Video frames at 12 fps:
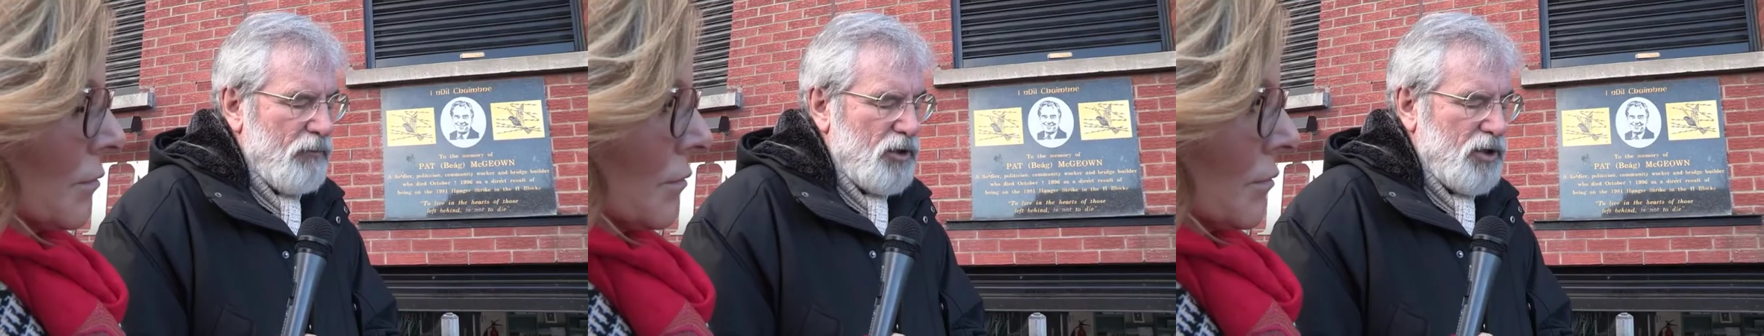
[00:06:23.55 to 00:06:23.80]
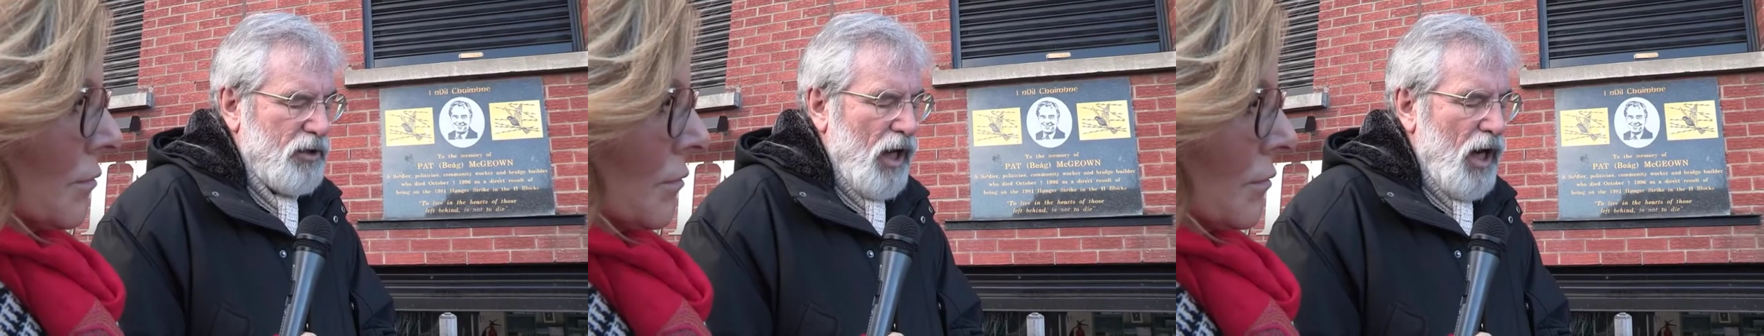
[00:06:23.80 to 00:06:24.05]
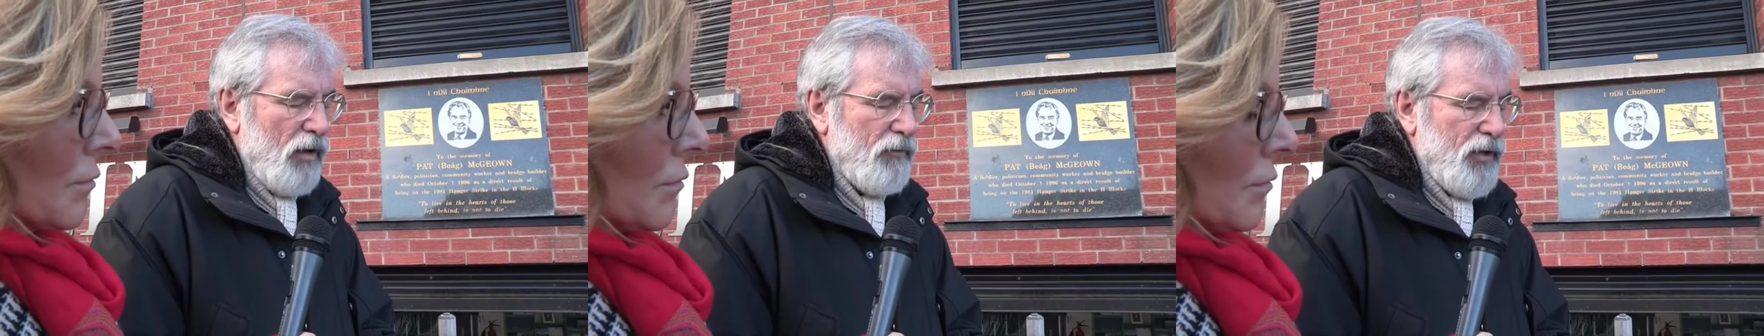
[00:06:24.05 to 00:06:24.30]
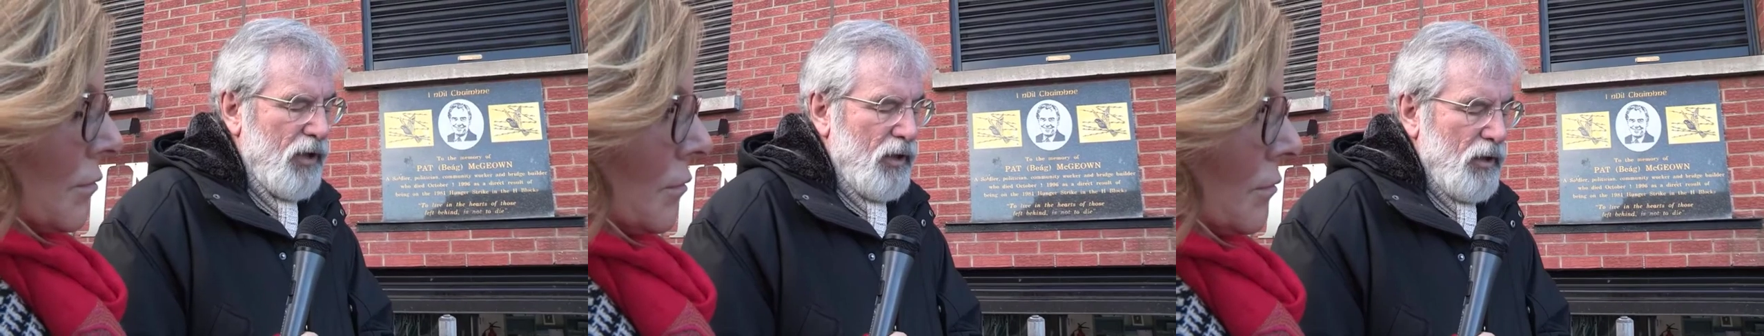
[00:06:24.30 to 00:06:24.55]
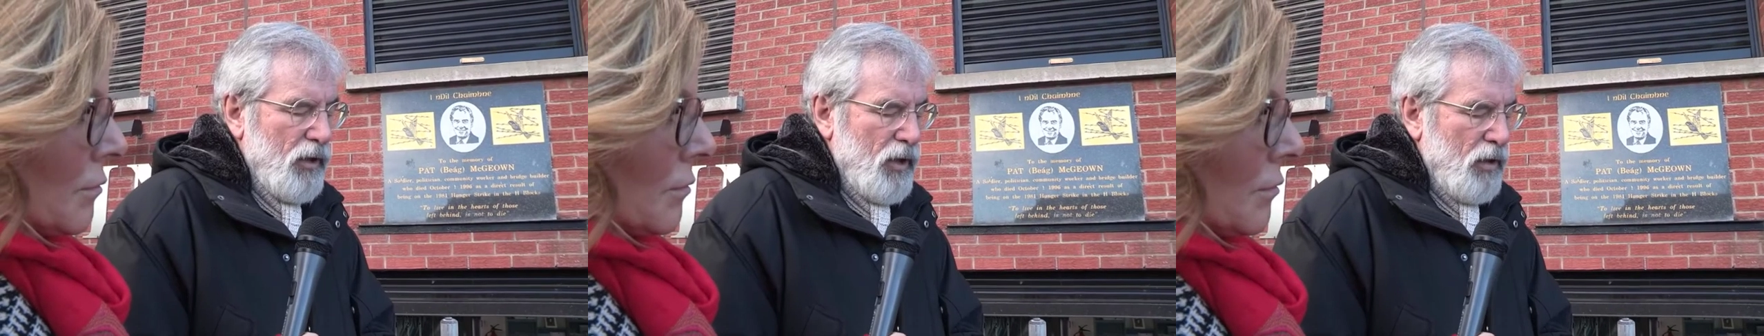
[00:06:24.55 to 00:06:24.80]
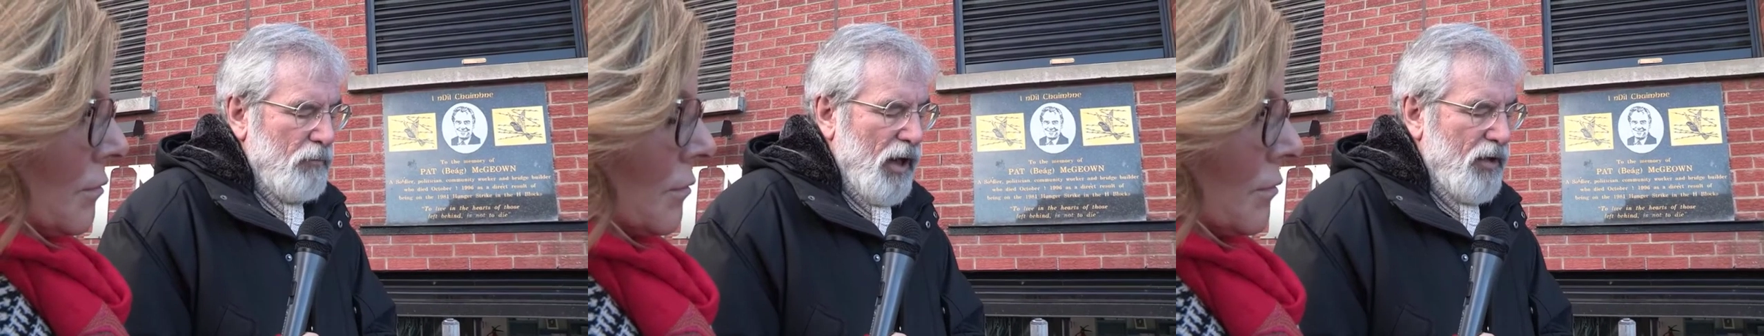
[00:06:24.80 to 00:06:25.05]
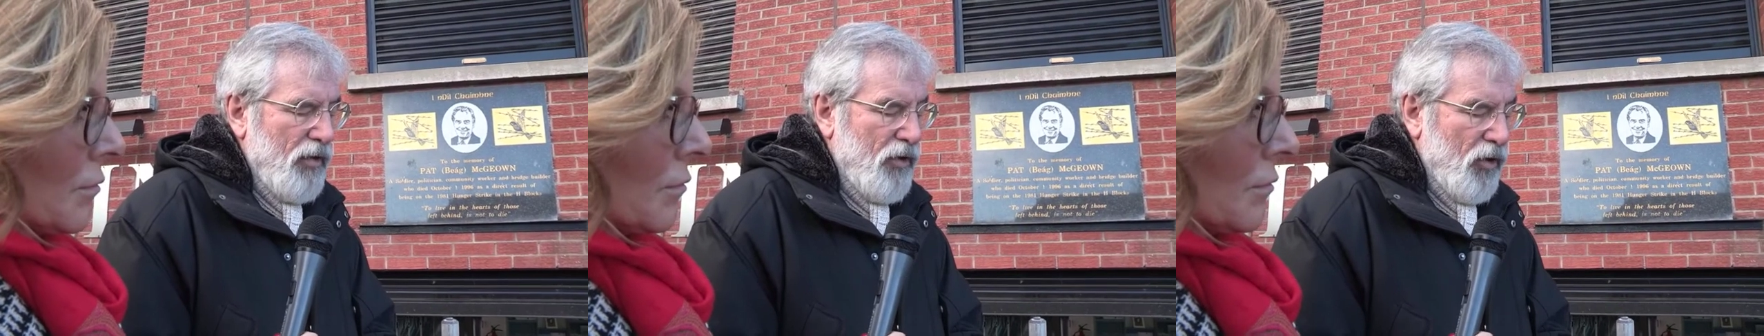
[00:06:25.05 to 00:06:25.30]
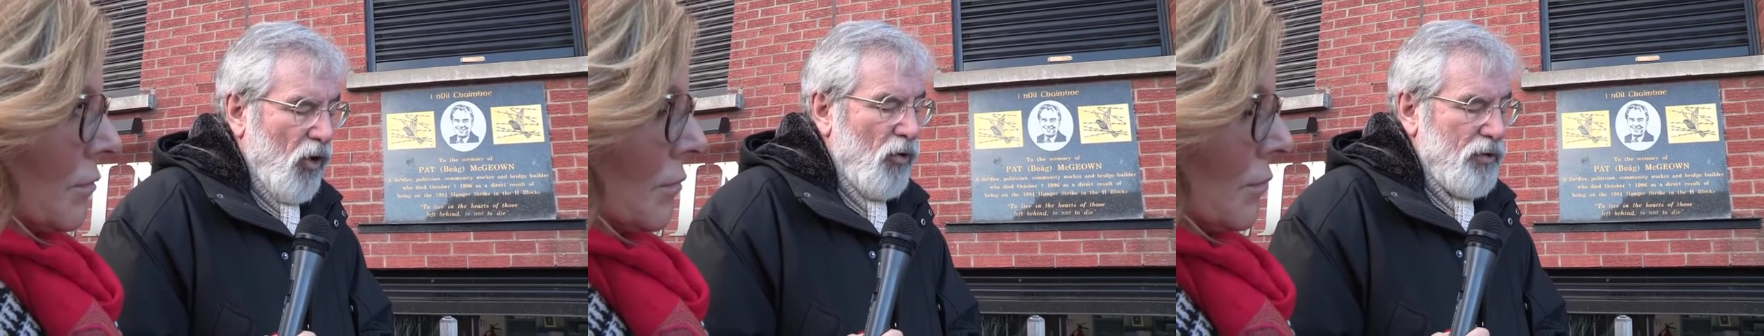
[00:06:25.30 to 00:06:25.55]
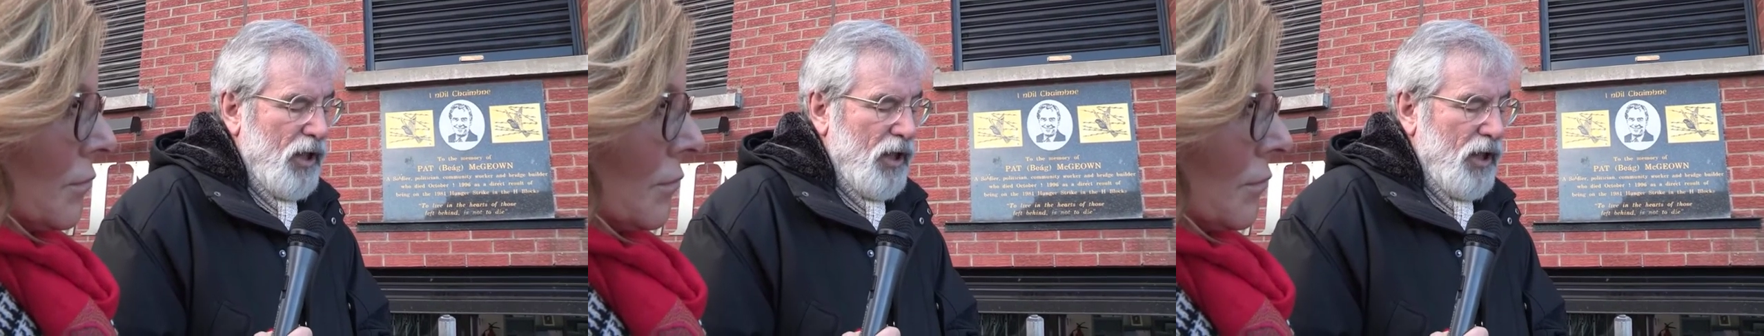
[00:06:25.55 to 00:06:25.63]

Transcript: was grabbed by the throat